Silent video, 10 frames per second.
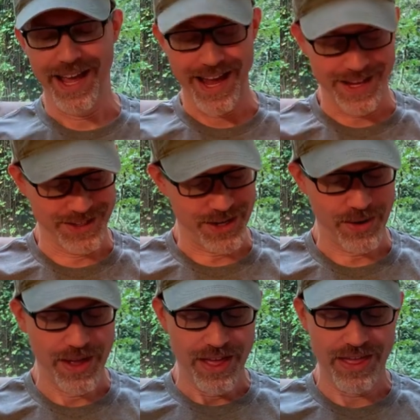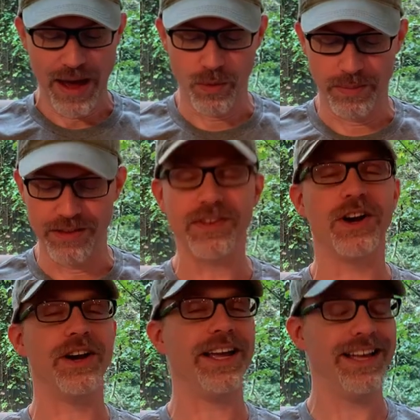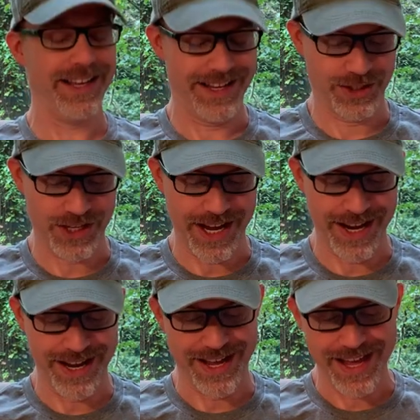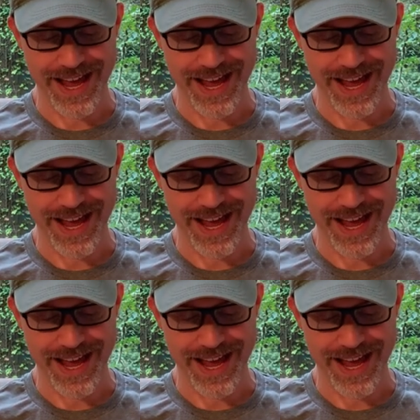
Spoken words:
And so that will be very exciting.